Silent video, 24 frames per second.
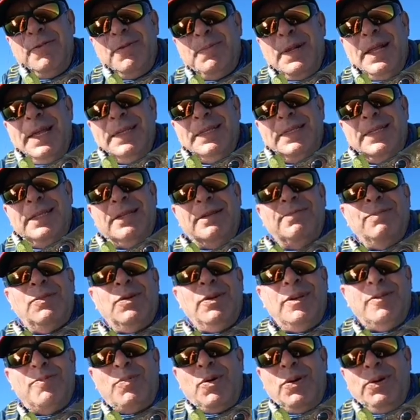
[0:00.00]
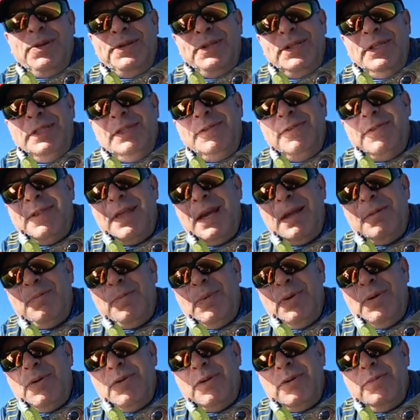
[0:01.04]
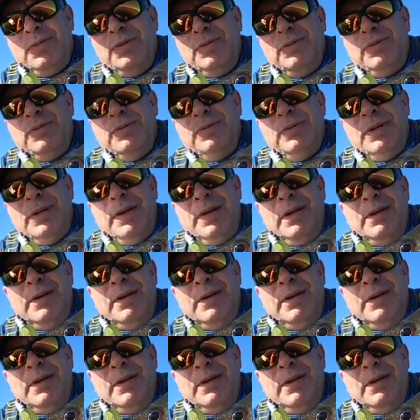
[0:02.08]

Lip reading: the plastic, my apologies for that, but I will